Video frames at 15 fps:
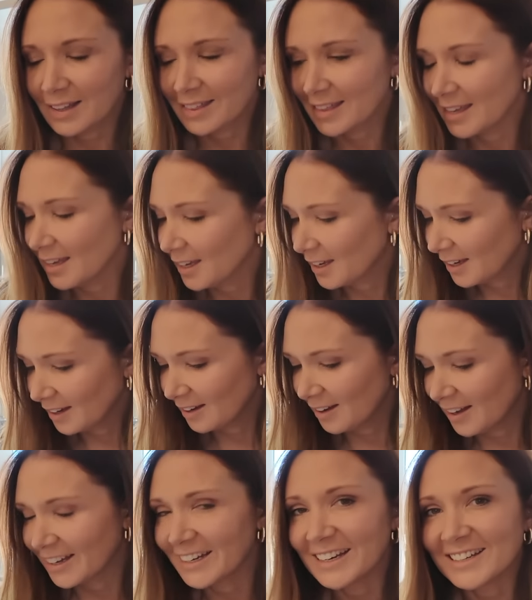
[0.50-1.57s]
think
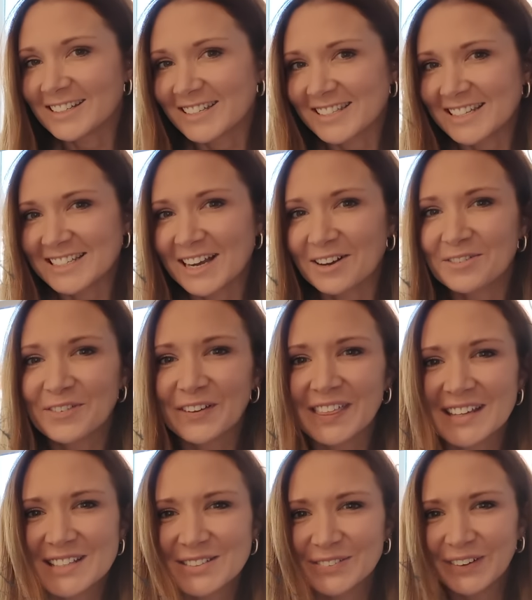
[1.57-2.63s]
I need to sit down
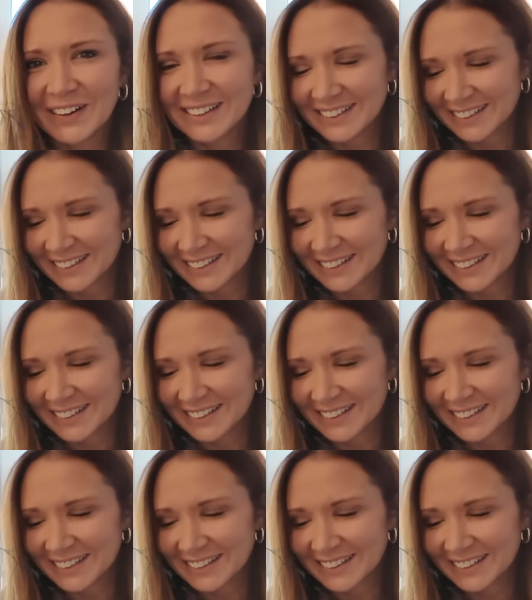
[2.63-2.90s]
for this one.